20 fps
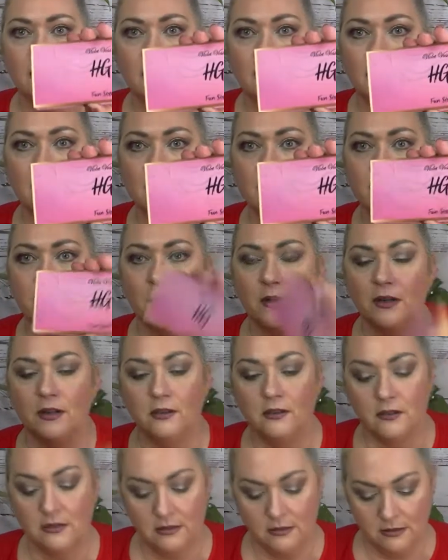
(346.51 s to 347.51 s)
That's what
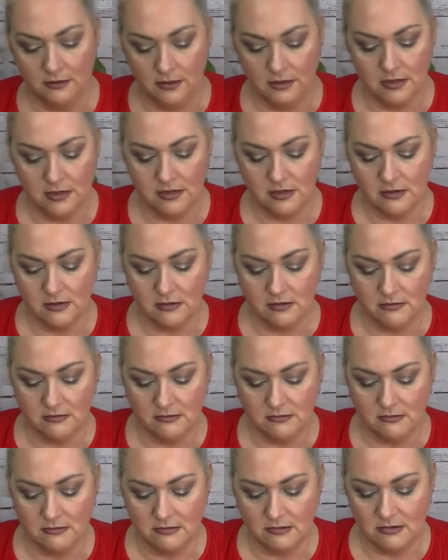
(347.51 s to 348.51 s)
it looks like.
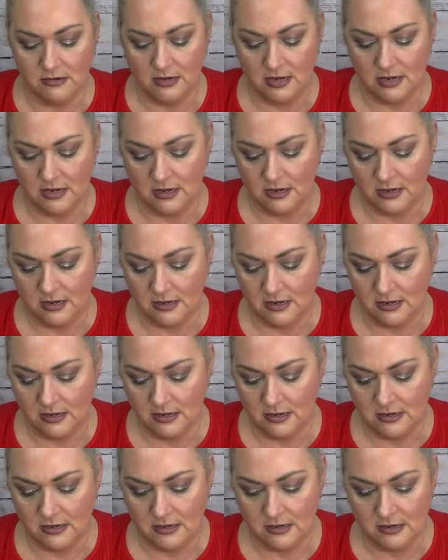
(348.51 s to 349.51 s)

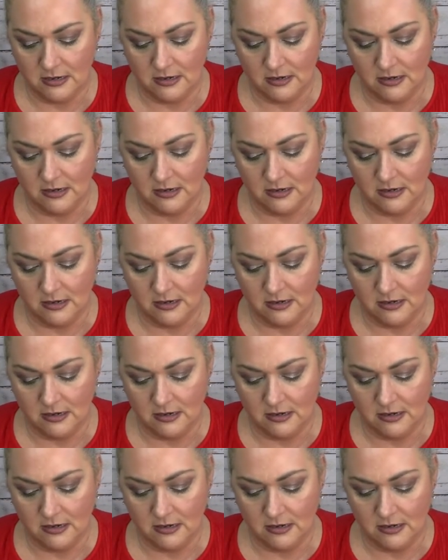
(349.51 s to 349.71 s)
And